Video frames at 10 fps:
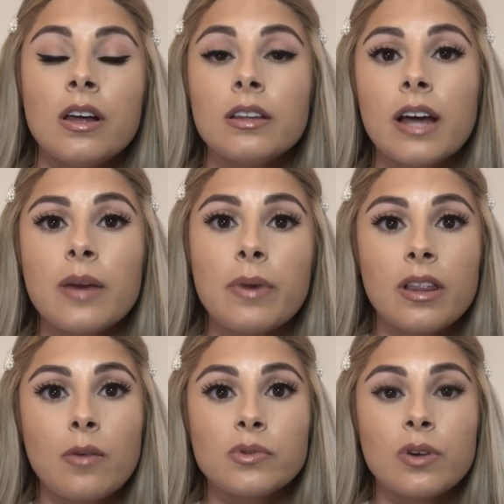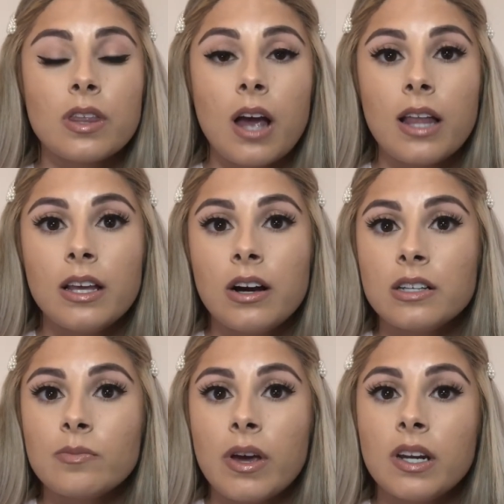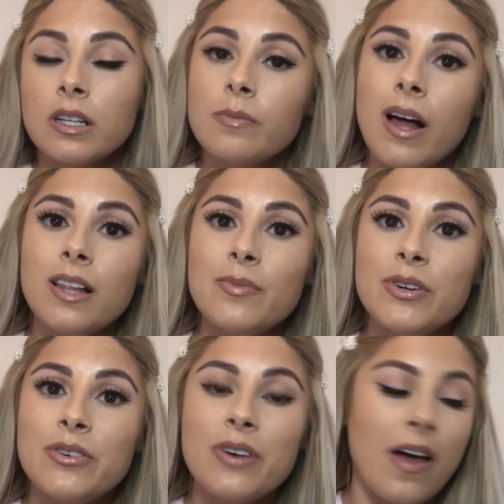lined my lips with Kylie Cosmetics Malibu,